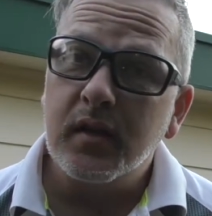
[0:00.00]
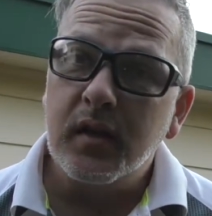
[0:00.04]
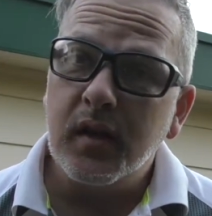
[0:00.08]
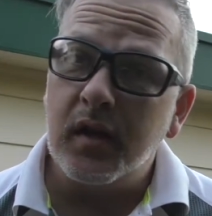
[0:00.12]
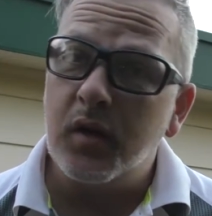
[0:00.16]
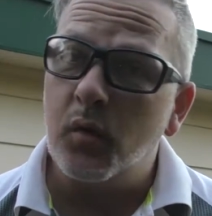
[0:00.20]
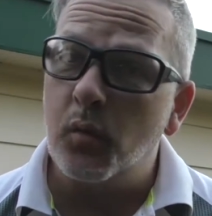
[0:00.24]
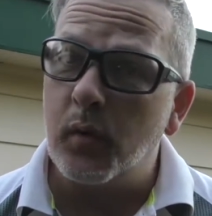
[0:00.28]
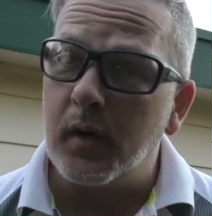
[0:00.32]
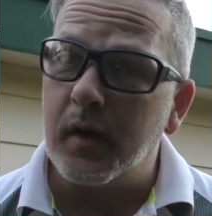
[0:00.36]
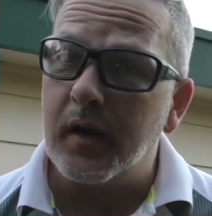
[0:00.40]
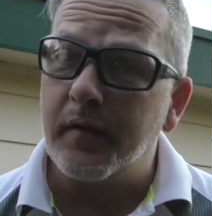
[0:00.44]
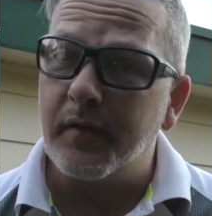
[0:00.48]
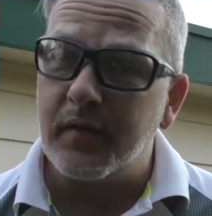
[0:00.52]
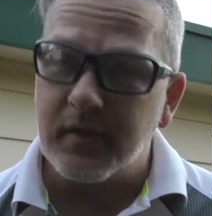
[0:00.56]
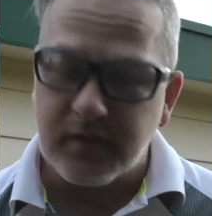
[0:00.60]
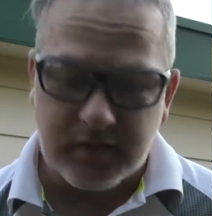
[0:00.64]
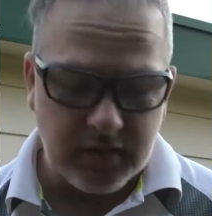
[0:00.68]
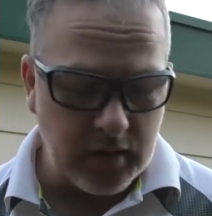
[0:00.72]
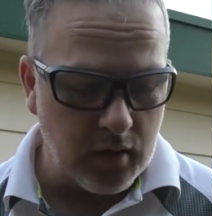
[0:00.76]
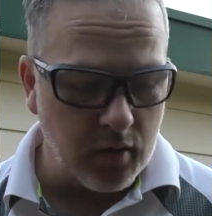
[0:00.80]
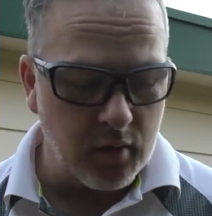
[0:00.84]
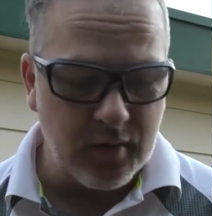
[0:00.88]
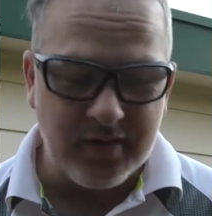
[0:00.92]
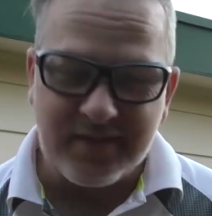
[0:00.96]
and whatever
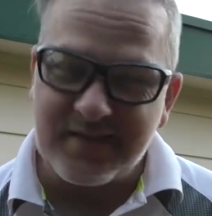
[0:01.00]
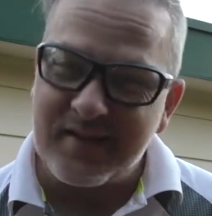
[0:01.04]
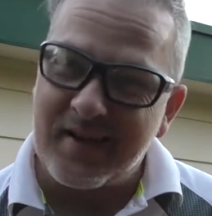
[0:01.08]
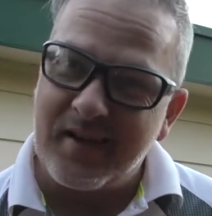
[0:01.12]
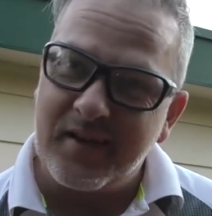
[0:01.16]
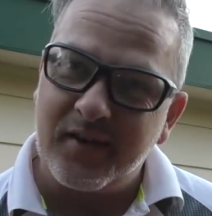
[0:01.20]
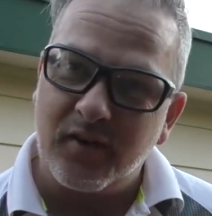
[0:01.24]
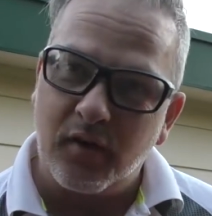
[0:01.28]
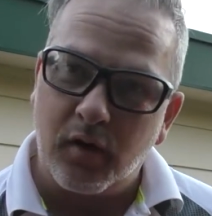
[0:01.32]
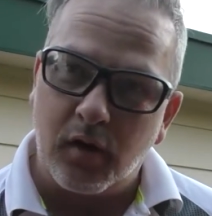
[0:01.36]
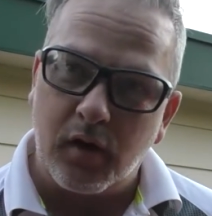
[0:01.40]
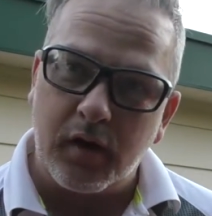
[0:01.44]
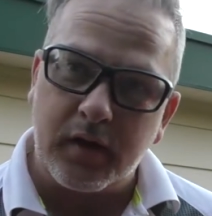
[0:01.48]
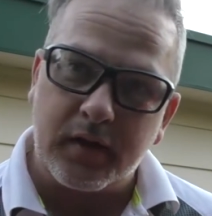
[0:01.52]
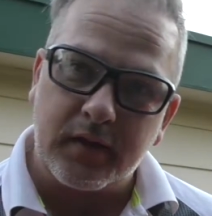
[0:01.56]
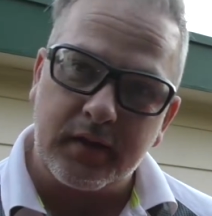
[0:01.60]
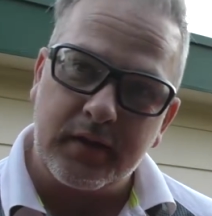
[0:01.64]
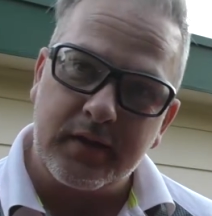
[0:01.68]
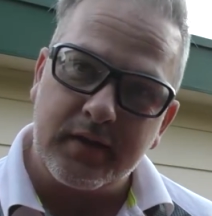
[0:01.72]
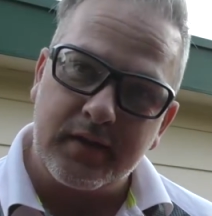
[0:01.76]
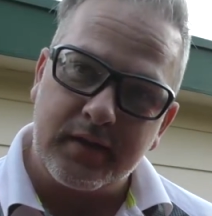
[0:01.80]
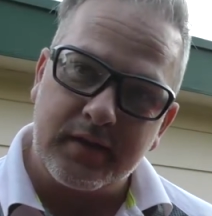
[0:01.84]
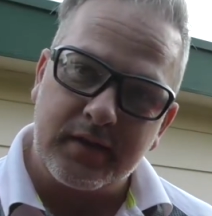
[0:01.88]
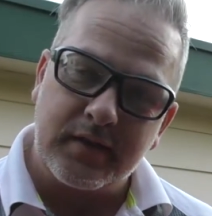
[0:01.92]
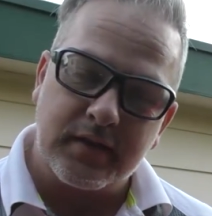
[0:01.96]
so it's unlikely
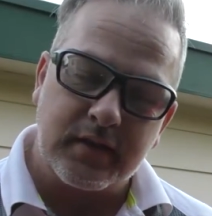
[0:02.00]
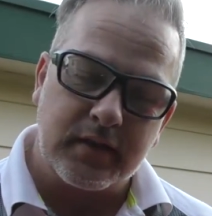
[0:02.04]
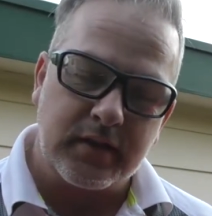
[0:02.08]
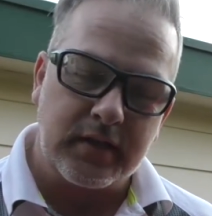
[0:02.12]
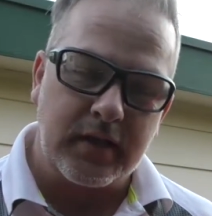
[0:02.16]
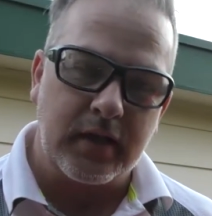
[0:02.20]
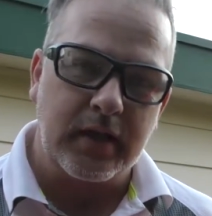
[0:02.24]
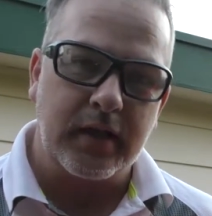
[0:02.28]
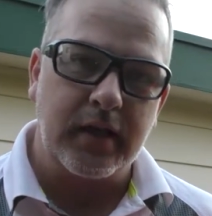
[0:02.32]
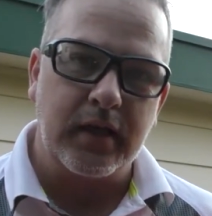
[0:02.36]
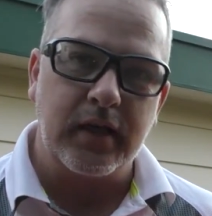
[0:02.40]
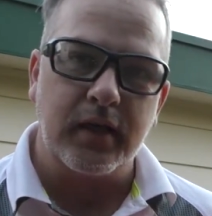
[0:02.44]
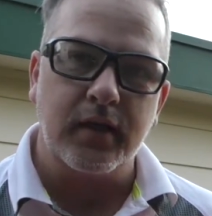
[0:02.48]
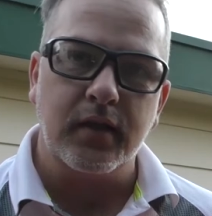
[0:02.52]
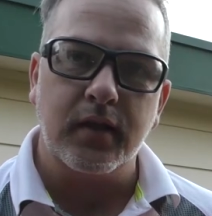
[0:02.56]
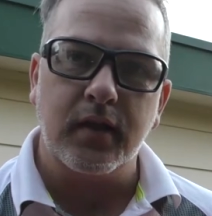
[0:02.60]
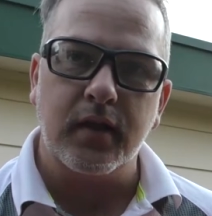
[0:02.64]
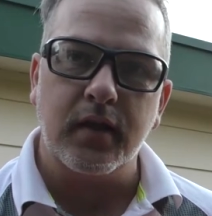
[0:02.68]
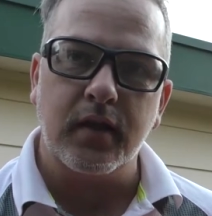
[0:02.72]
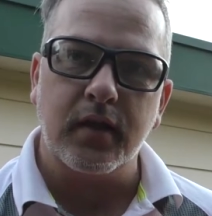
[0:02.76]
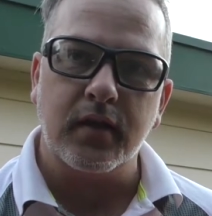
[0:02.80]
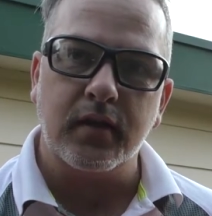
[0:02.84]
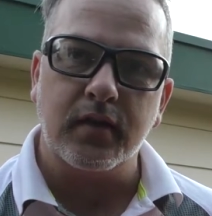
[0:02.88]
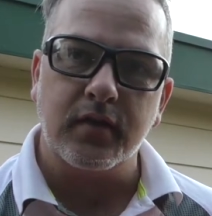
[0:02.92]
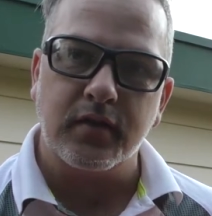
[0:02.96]
that this is going to get in
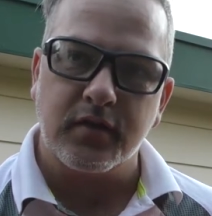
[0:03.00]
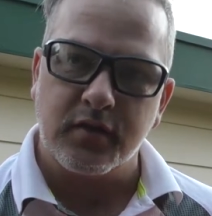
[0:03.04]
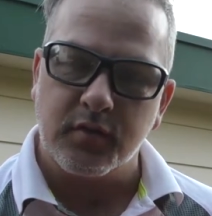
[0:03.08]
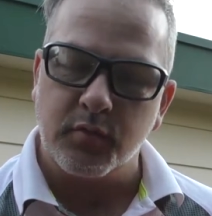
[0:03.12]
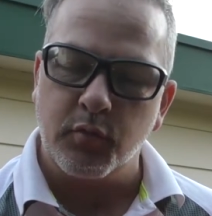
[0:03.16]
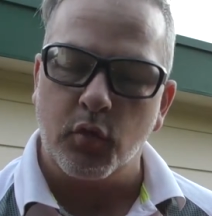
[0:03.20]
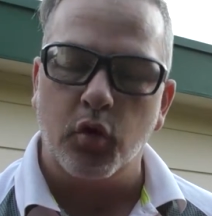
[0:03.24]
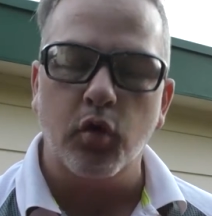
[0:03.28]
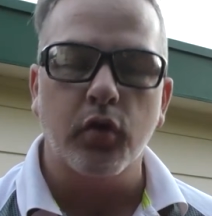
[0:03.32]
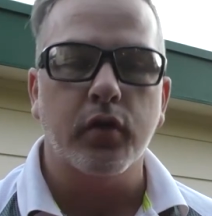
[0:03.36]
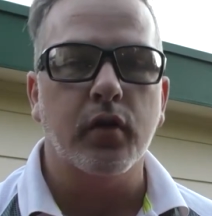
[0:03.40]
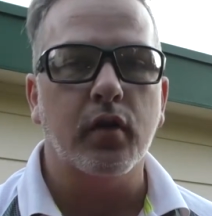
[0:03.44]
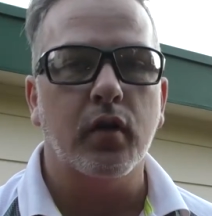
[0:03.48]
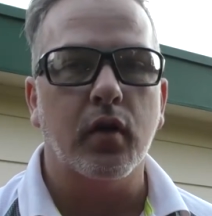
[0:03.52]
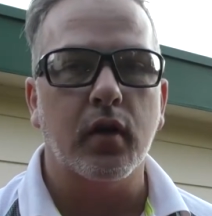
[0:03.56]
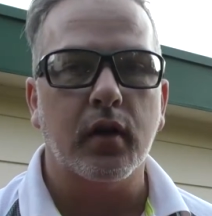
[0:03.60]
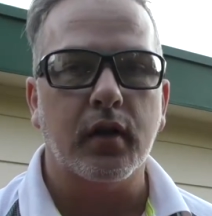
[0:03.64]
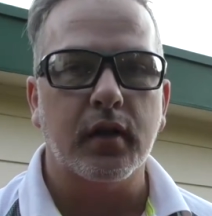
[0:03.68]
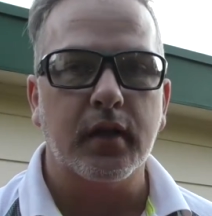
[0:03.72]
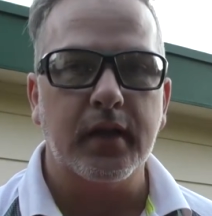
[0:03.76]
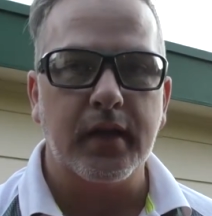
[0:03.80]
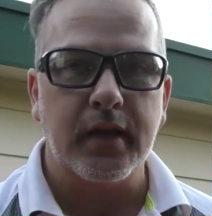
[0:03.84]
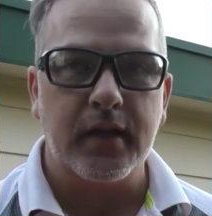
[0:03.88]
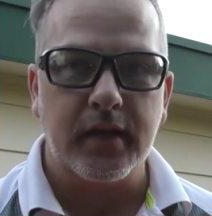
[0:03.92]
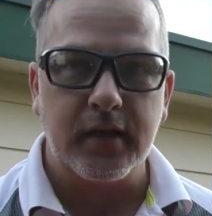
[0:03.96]
there this is more than
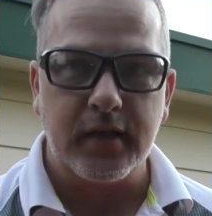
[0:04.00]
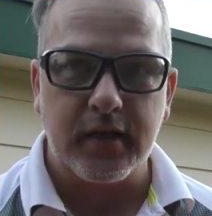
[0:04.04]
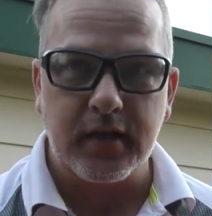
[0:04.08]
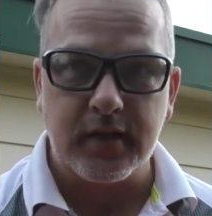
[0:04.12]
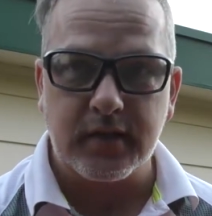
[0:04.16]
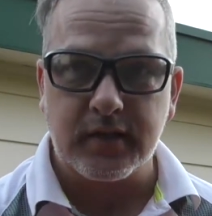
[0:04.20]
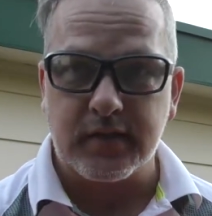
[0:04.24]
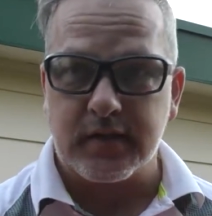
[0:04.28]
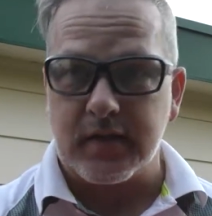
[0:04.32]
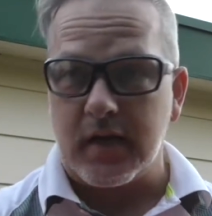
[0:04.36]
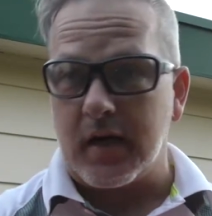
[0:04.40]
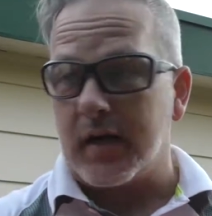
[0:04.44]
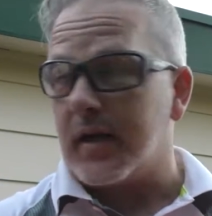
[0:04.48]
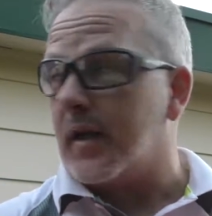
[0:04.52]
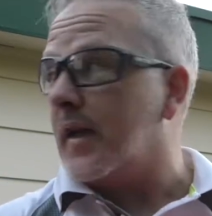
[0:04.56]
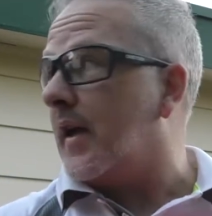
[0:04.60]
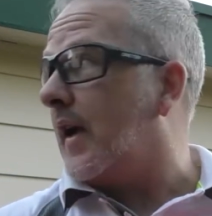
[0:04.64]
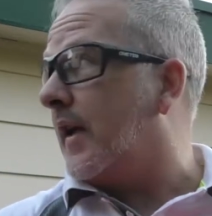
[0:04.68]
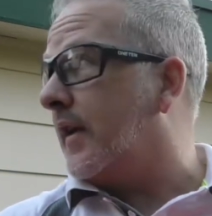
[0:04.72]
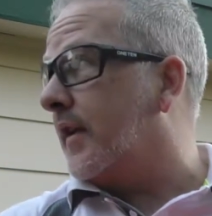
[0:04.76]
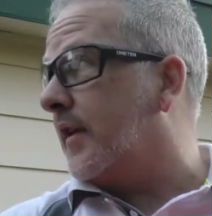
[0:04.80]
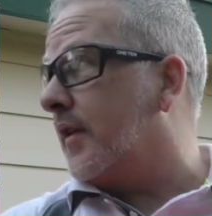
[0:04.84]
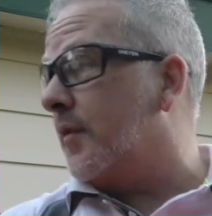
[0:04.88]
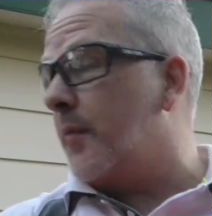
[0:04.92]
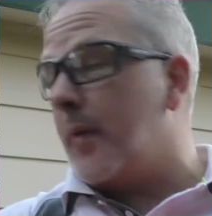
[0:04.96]
likely going to get stuck
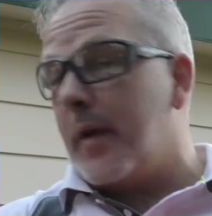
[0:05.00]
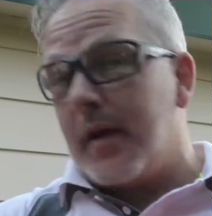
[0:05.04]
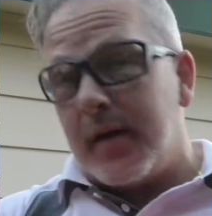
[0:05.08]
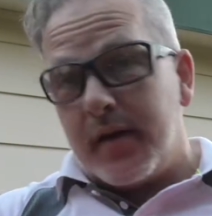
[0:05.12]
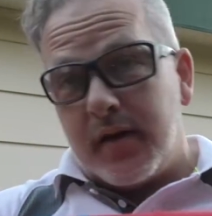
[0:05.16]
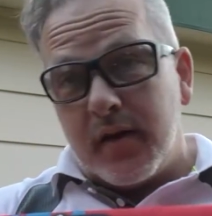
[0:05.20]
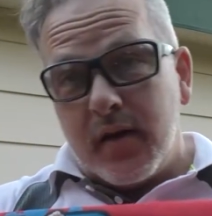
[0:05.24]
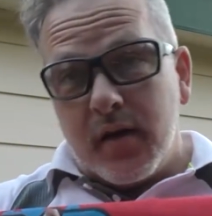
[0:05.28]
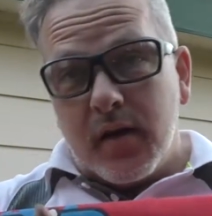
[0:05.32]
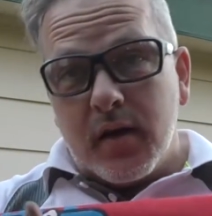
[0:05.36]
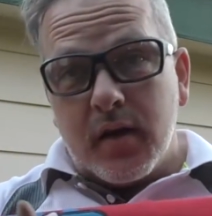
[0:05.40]
under the bed